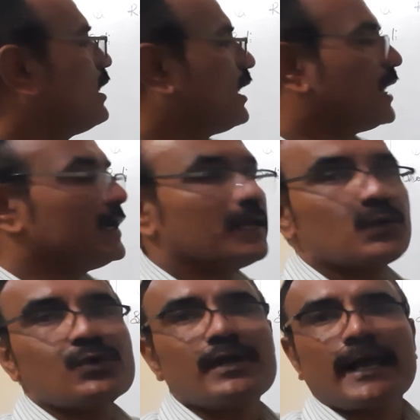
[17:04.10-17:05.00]
under
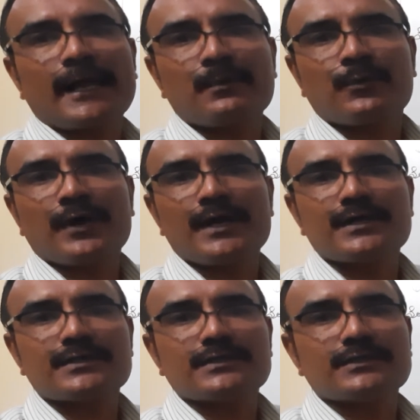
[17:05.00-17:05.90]
root
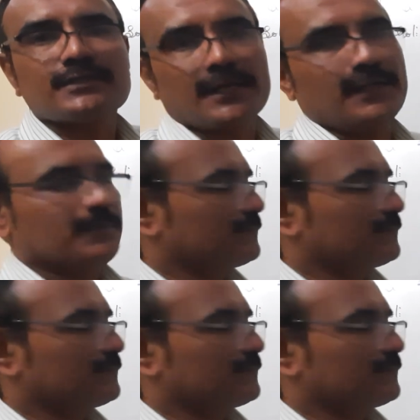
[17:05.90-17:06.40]
9.3.